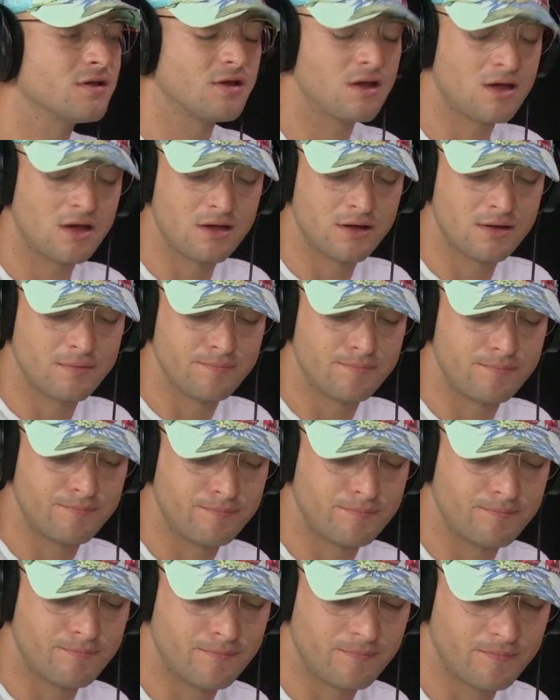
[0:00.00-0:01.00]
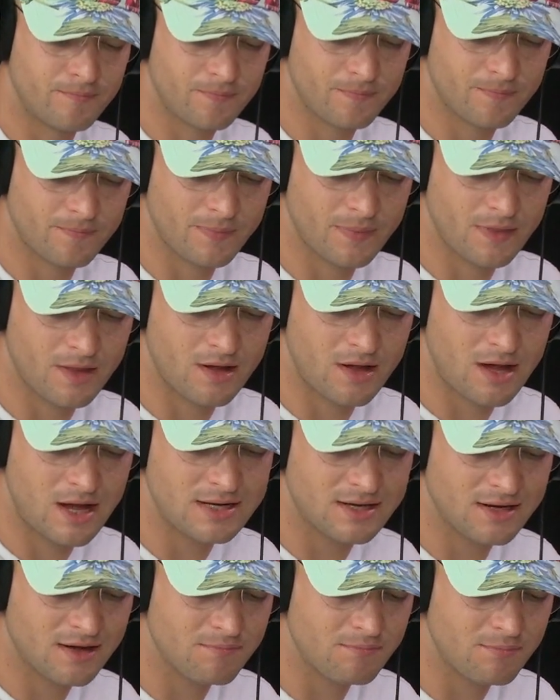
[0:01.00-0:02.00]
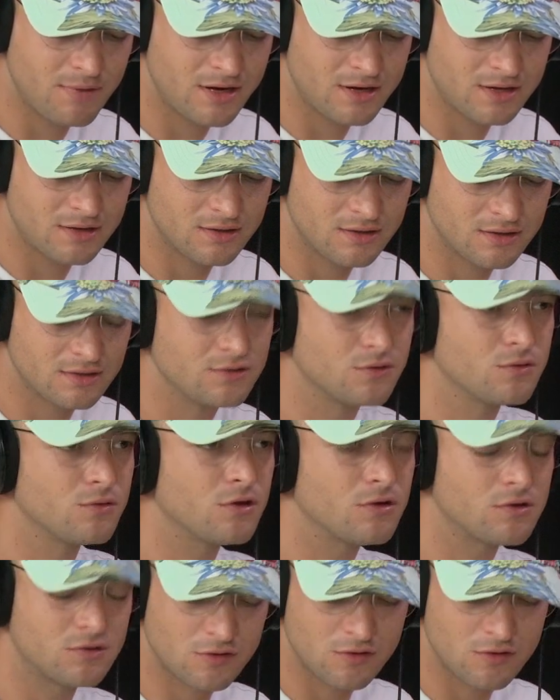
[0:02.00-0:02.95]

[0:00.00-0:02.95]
Alec Empire in New York.